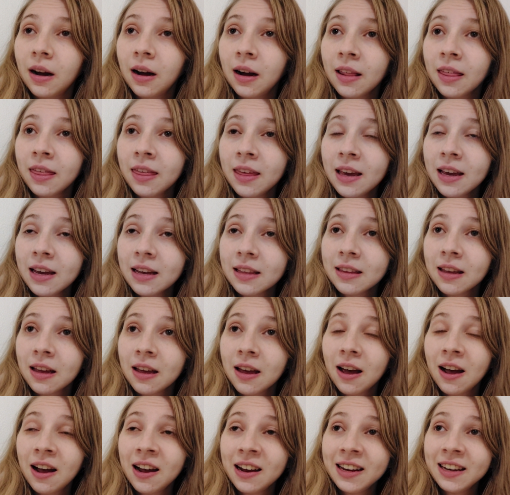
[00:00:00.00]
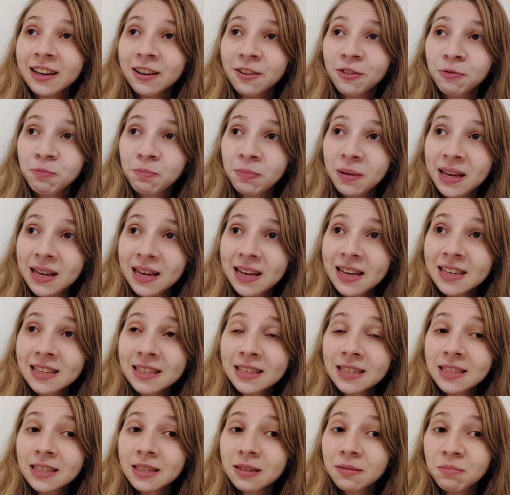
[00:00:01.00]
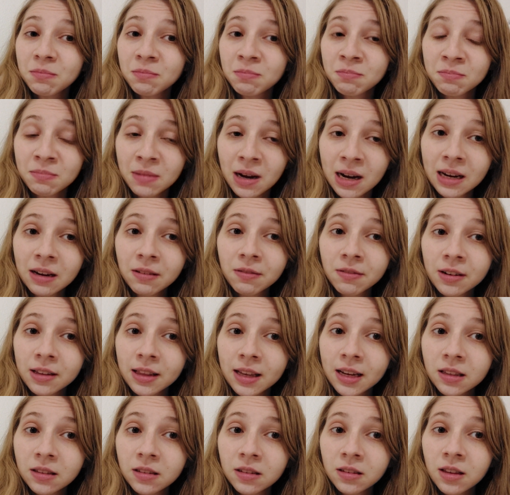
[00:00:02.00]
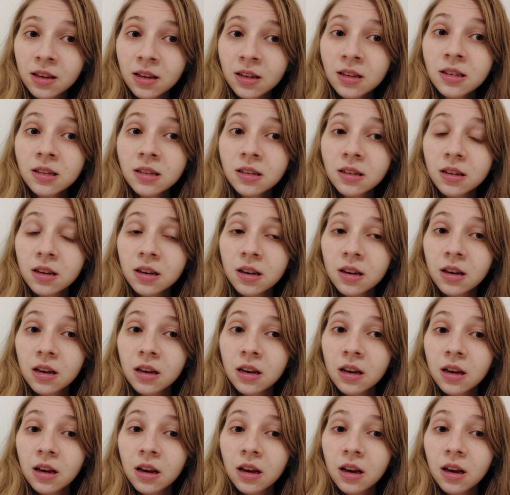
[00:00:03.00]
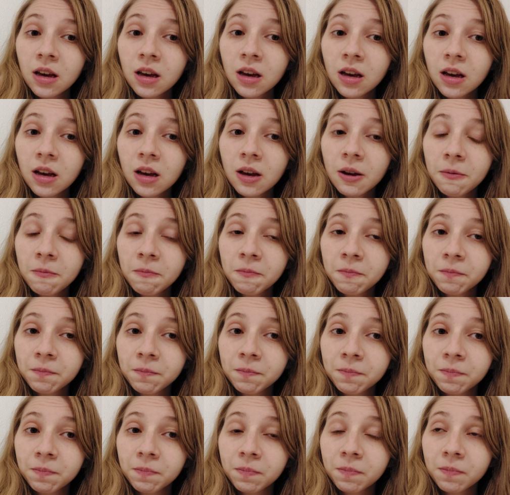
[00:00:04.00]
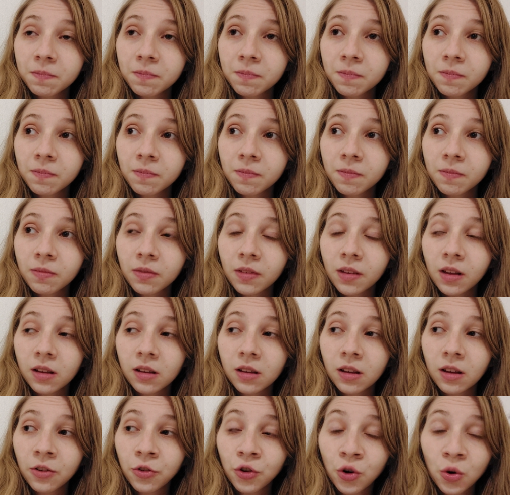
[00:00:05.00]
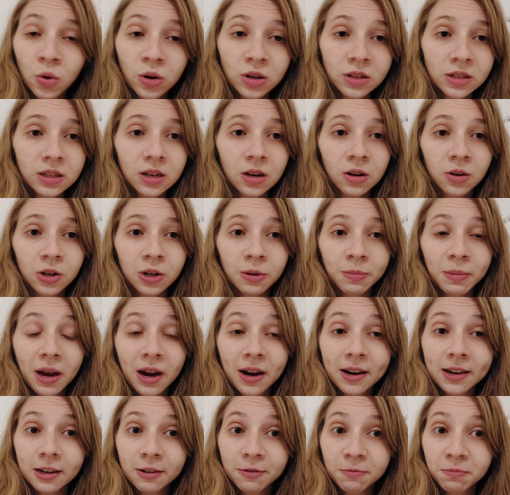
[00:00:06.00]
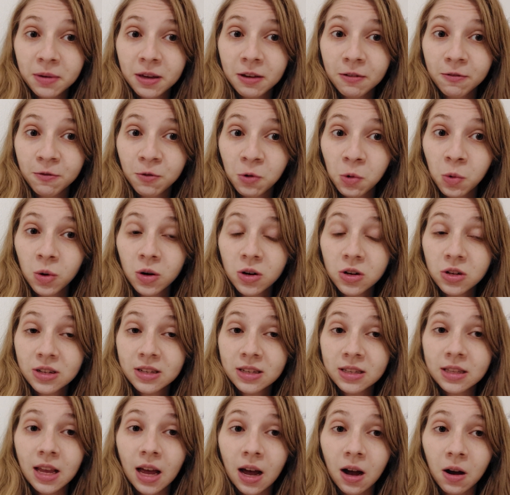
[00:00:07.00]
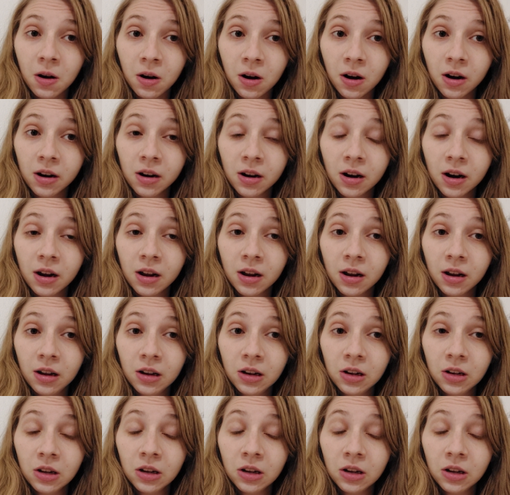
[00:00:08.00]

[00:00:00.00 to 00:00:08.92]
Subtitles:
I think that INFPs might relate to this. Of course, there are going to be INFP 4s that are